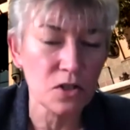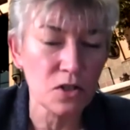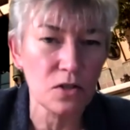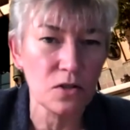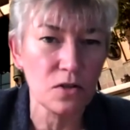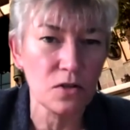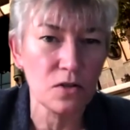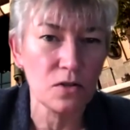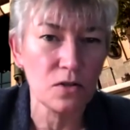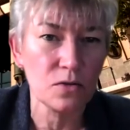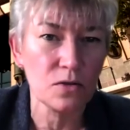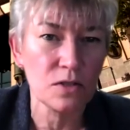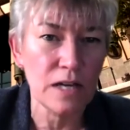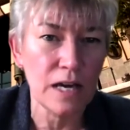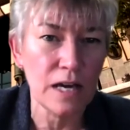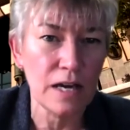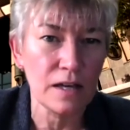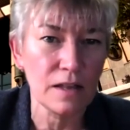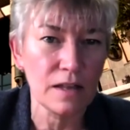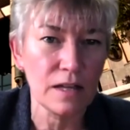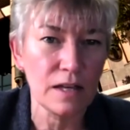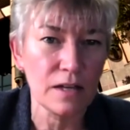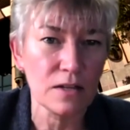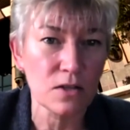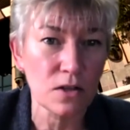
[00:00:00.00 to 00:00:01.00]
to take
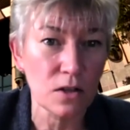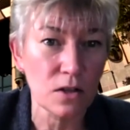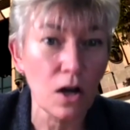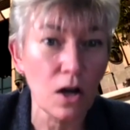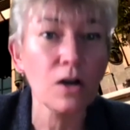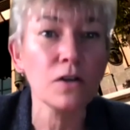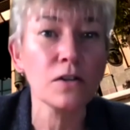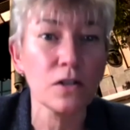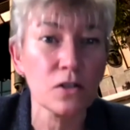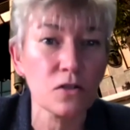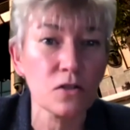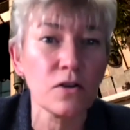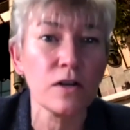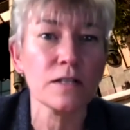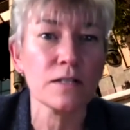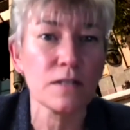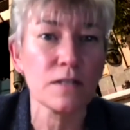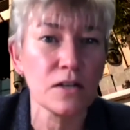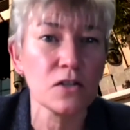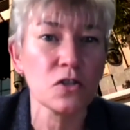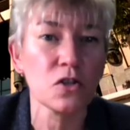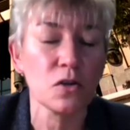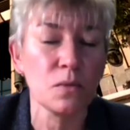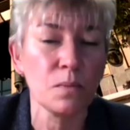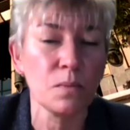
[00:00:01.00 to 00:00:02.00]
things along the
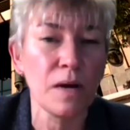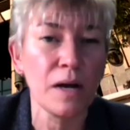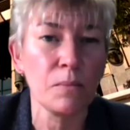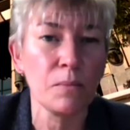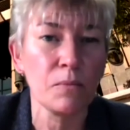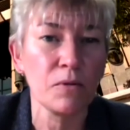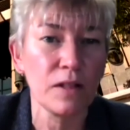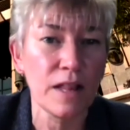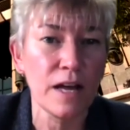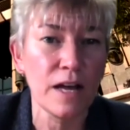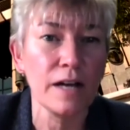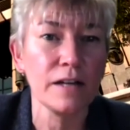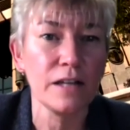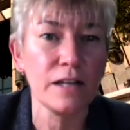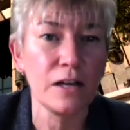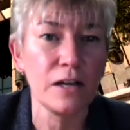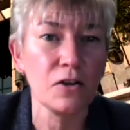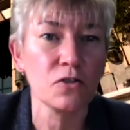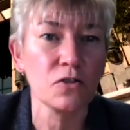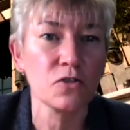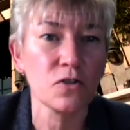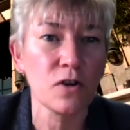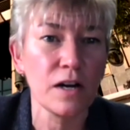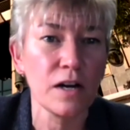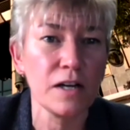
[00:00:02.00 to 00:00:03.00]
translational pipeline that
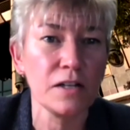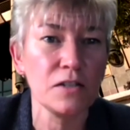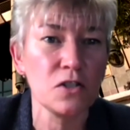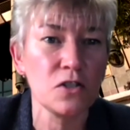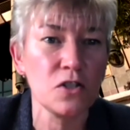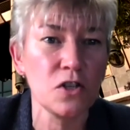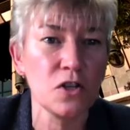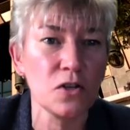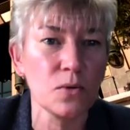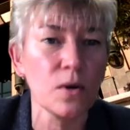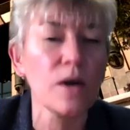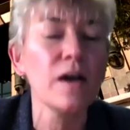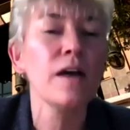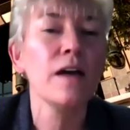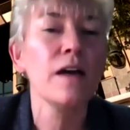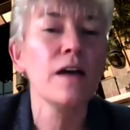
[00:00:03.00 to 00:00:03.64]
you're trying to do?